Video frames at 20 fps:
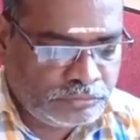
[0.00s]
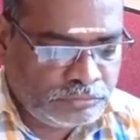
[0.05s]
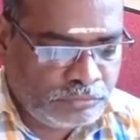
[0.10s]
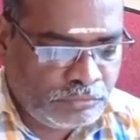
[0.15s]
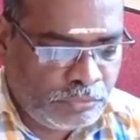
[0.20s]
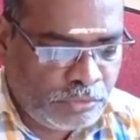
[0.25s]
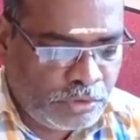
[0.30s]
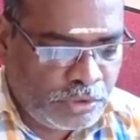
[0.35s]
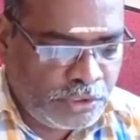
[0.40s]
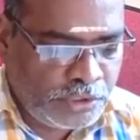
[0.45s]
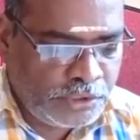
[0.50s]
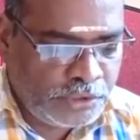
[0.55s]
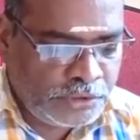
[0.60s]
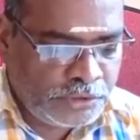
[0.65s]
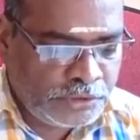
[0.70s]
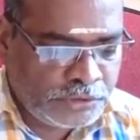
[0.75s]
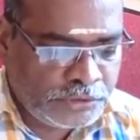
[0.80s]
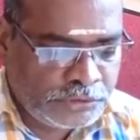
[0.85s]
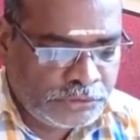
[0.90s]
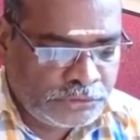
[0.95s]
body
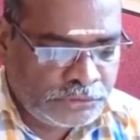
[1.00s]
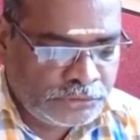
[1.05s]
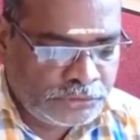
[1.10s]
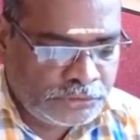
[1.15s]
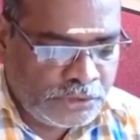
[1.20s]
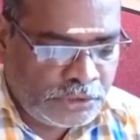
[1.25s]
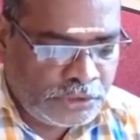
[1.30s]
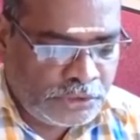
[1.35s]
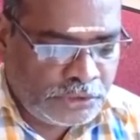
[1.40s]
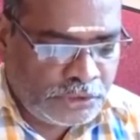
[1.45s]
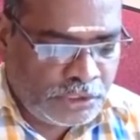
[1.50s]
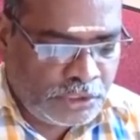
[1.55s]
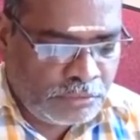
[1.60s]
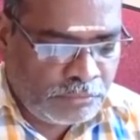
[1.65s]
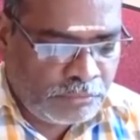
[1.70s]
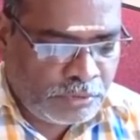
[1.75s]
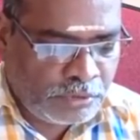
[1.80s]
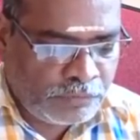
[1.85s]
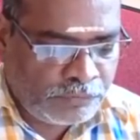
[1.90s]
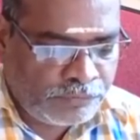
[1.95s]
and the
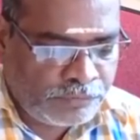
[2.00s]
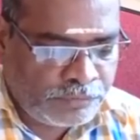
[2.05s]
number of